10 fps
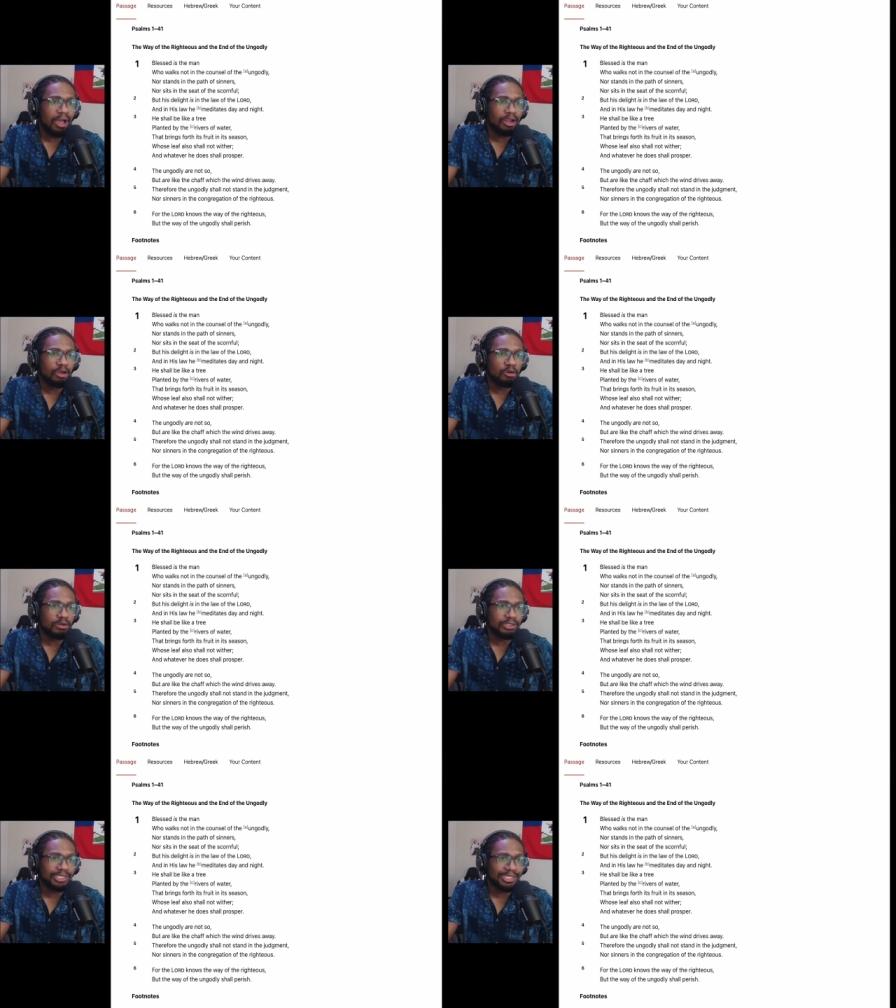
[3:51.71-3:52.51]

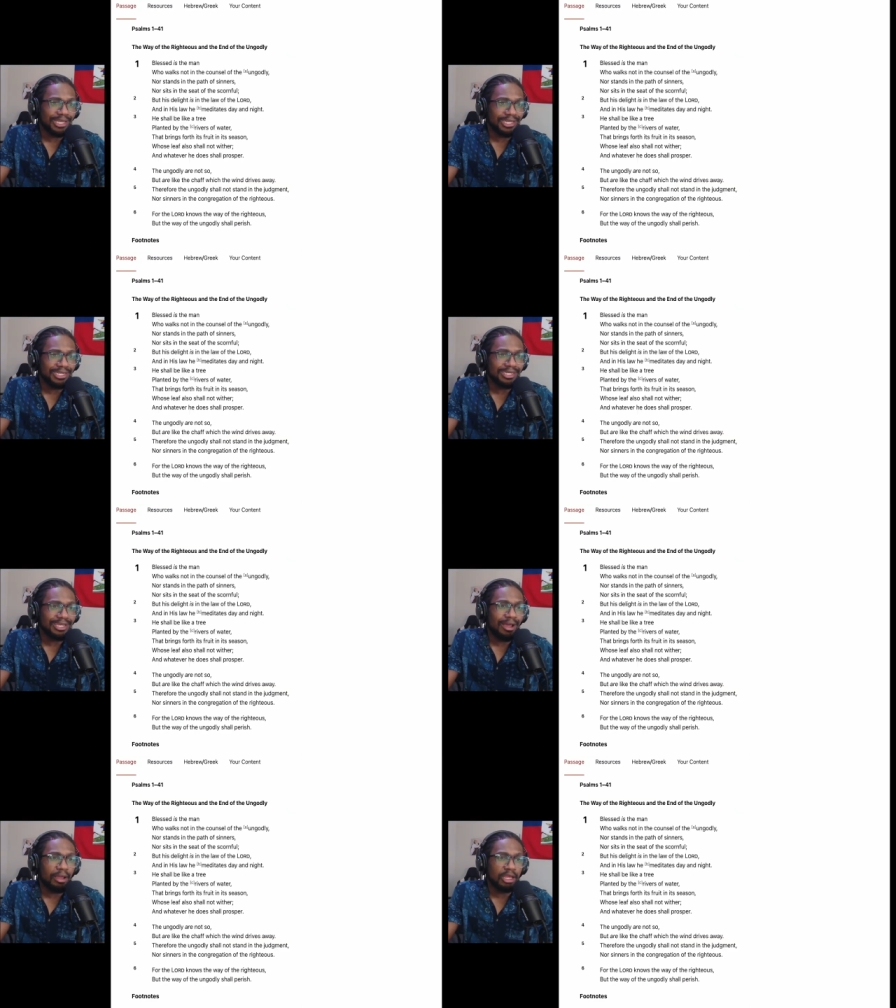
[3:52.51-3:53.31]
nor stand
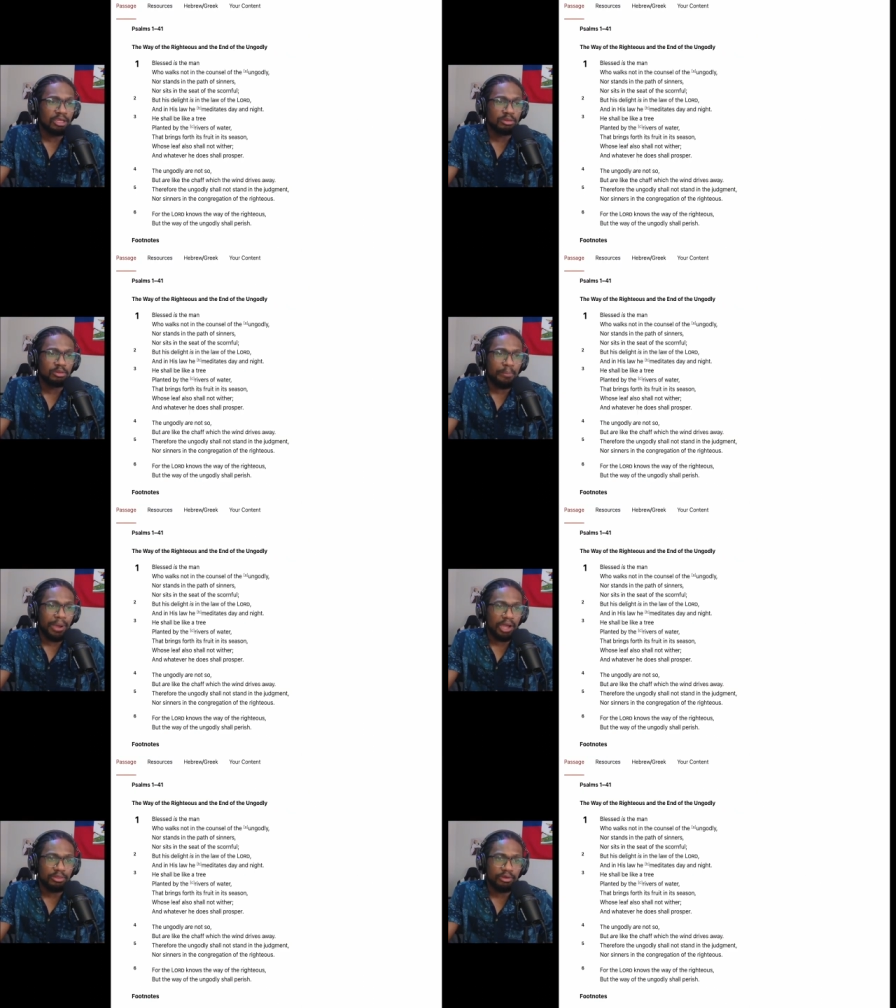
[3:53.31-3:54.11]
in the
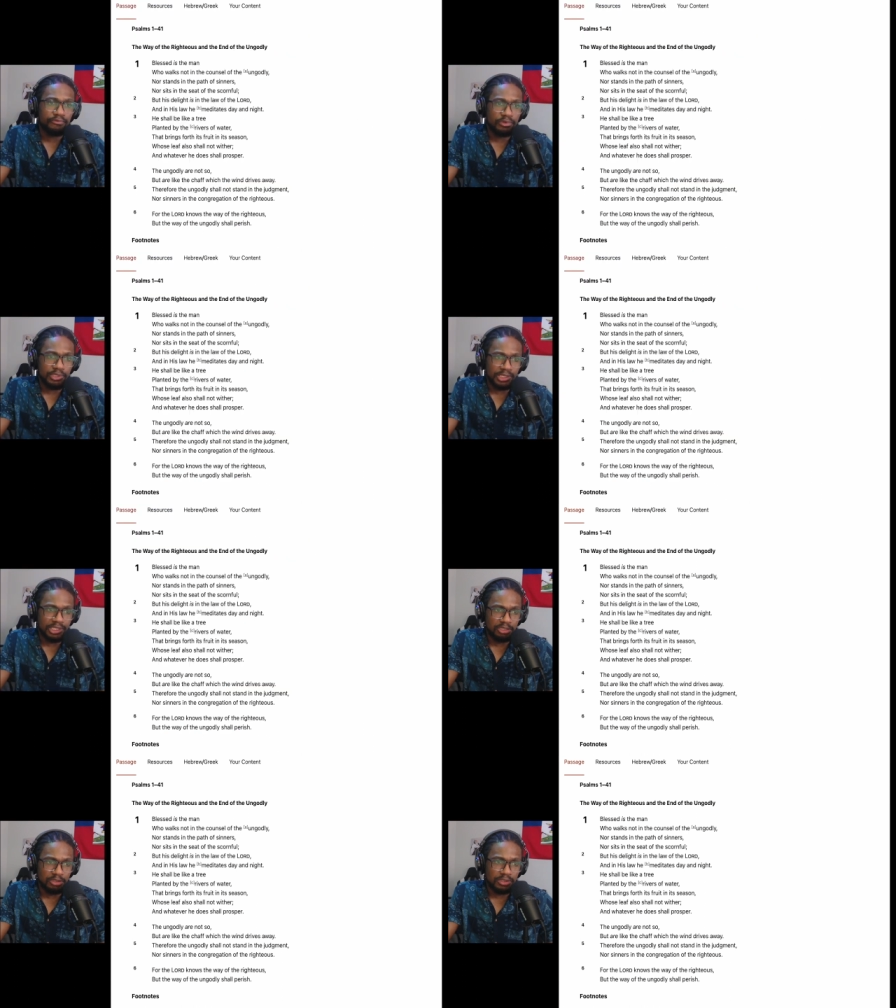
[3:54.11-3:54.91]
path of the
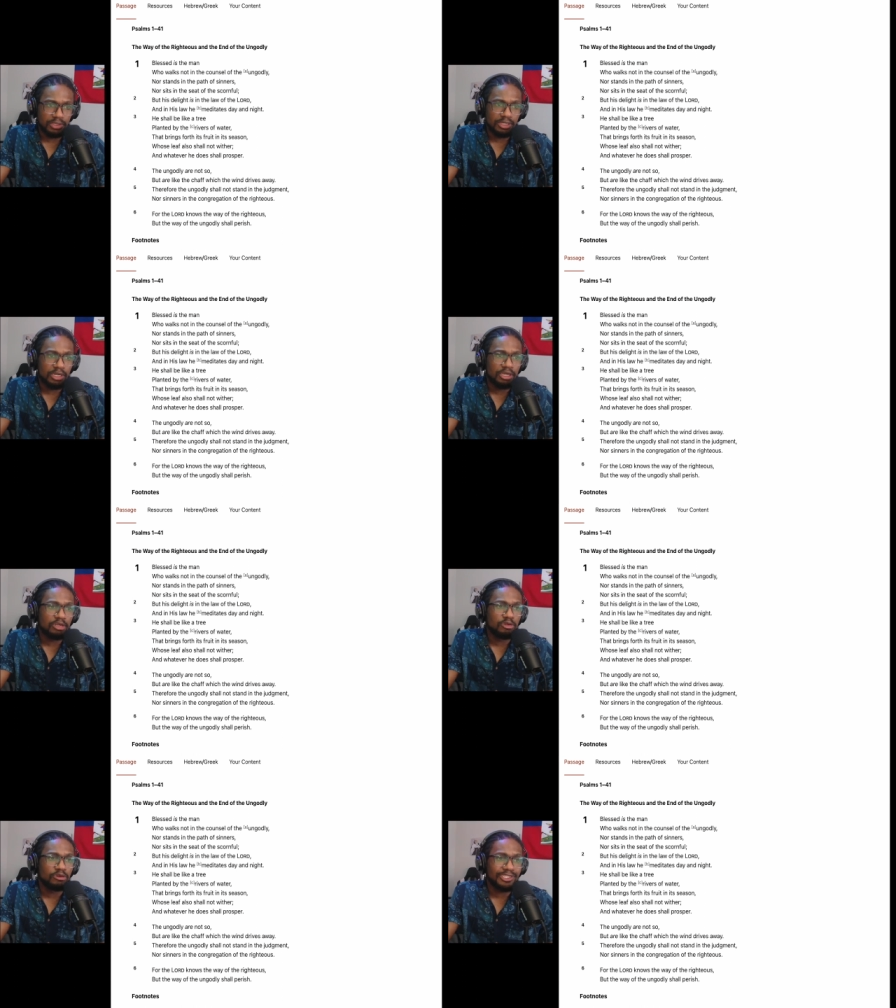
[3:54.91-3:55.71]
sinners
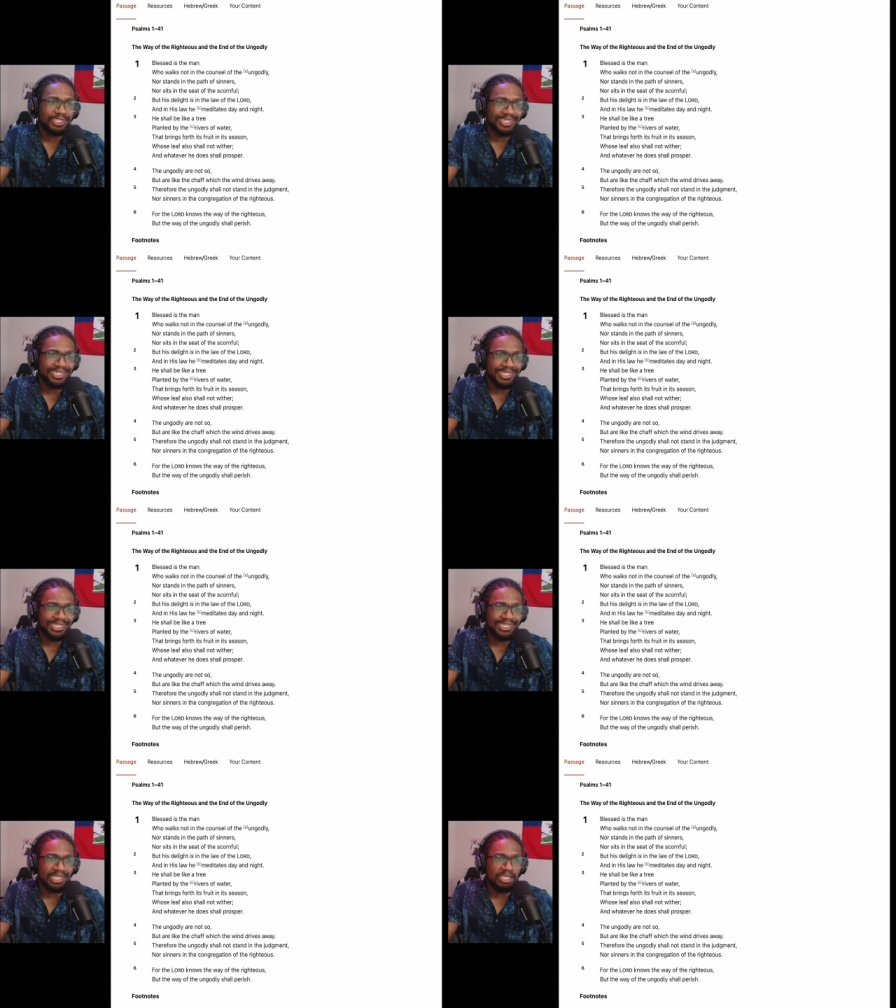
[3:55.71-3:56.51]
nor
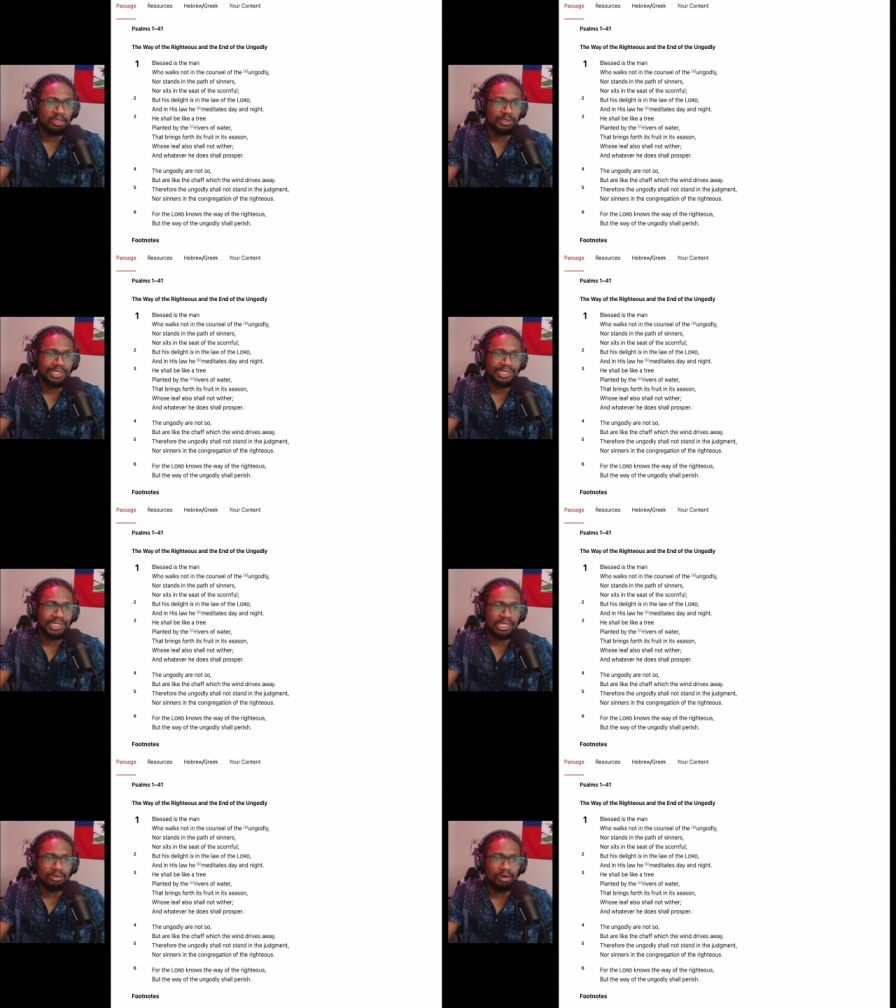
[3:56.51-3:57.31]
sit in the
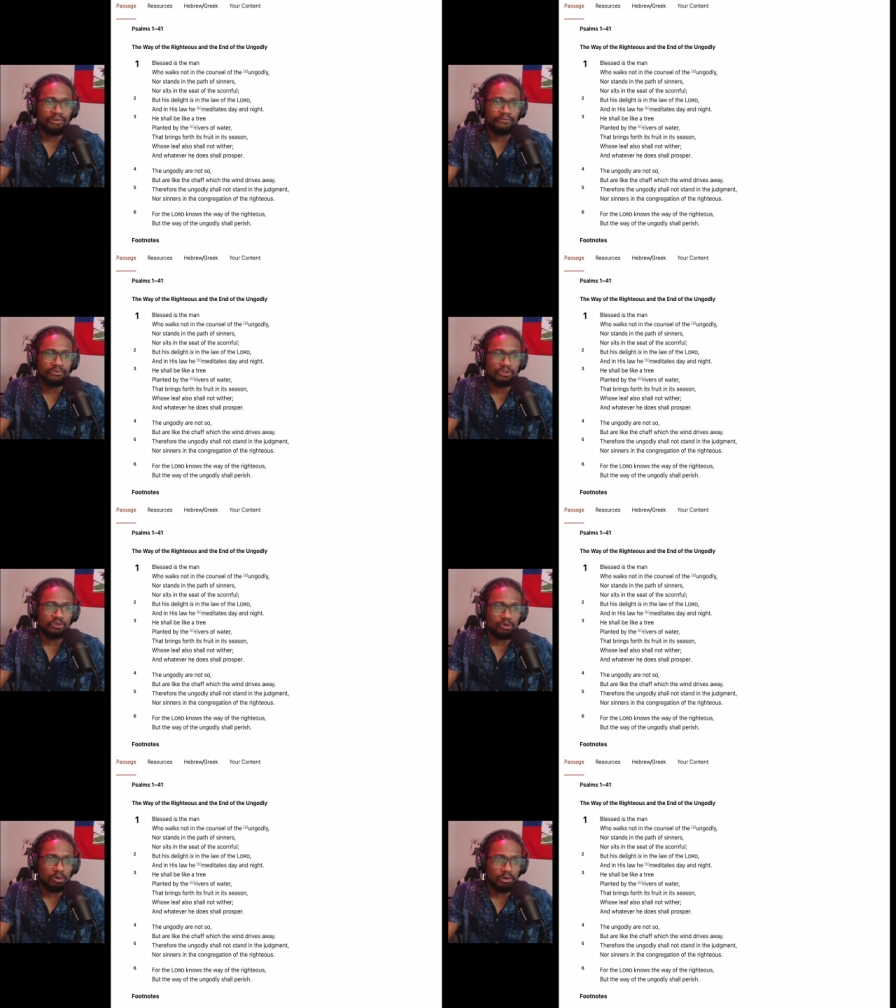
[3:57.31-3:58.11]
seat of the
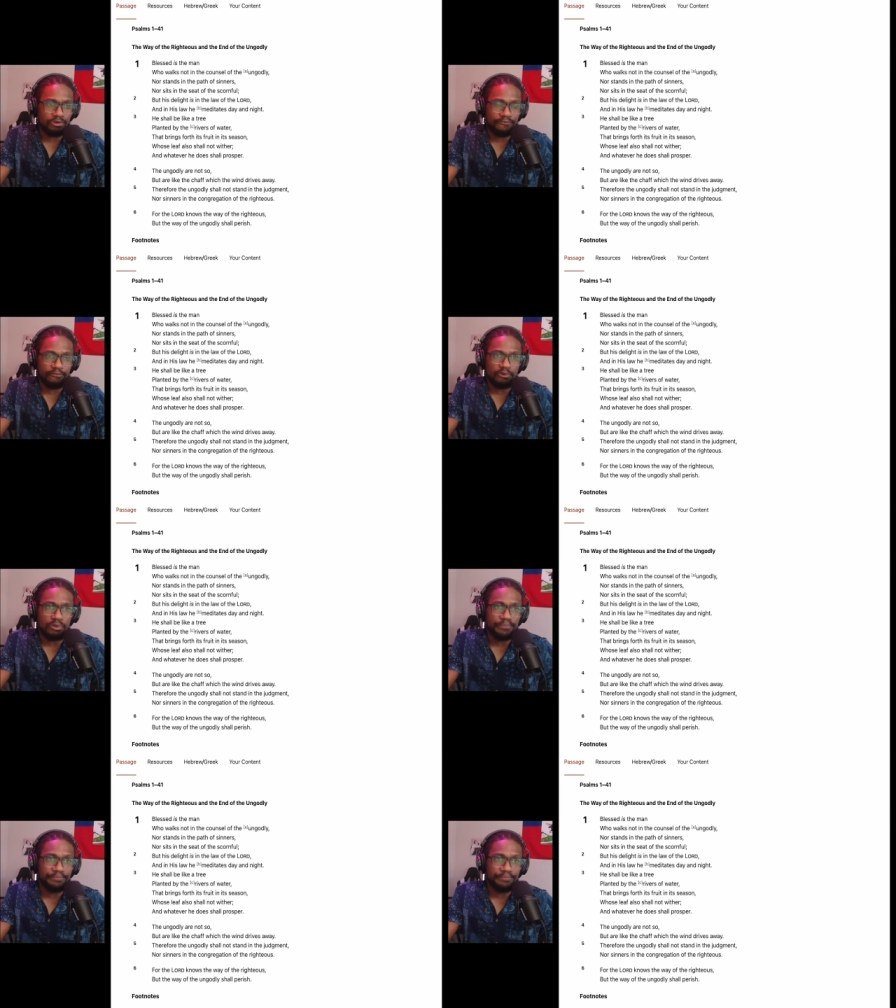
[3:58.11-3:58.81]
scornful.